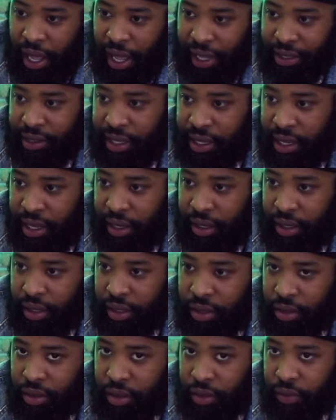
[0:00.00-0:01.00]
I
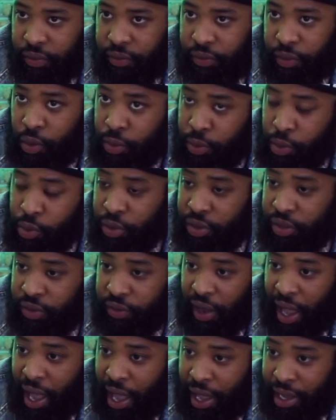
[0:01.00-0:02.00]
think Fubu was
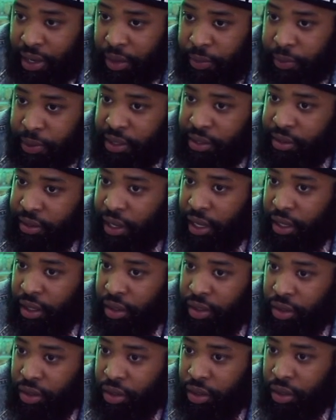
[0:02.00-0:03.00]
fire, but it's
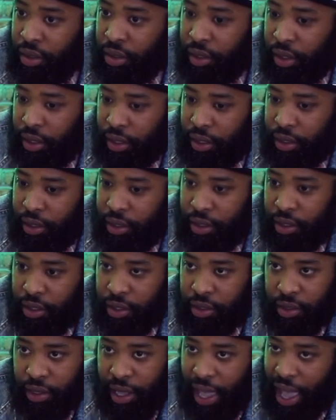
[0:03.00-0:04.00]
like,
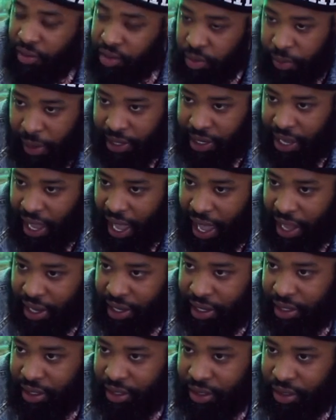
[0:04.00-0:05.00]
everybody
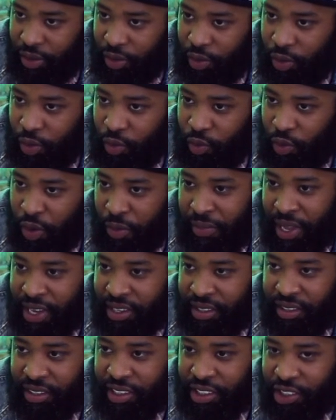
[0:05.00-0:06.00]
had it. What
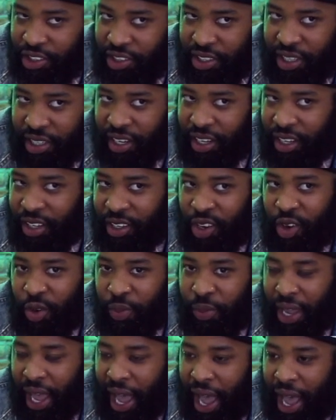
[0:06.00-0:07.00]
makes this shit a
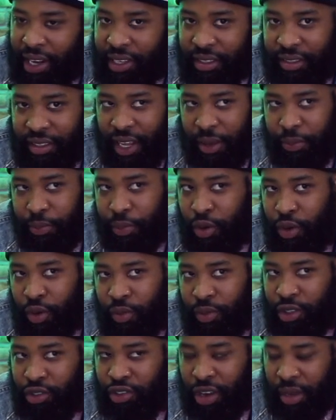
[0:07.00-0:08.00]
little bit hot is like,
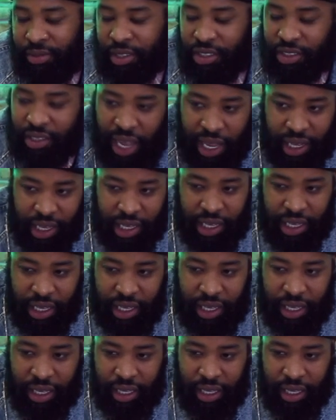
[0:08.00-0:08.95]
boom, we dropped the jacket.